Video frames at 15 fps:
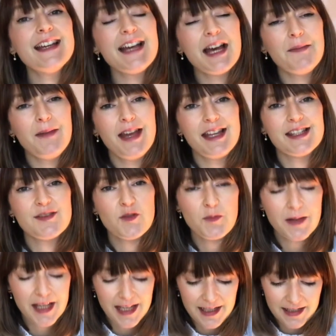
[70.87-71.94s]
Amen. So we
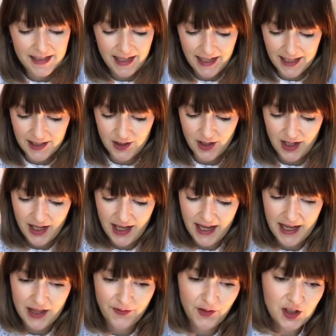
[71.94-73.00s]
begin at
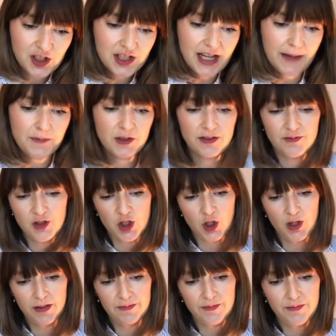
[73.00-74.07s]
the first chapter of
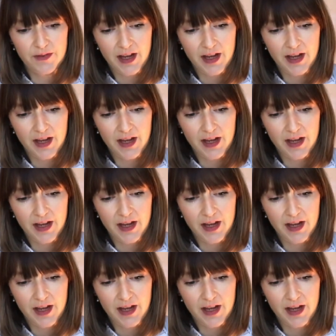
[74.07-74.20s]
John,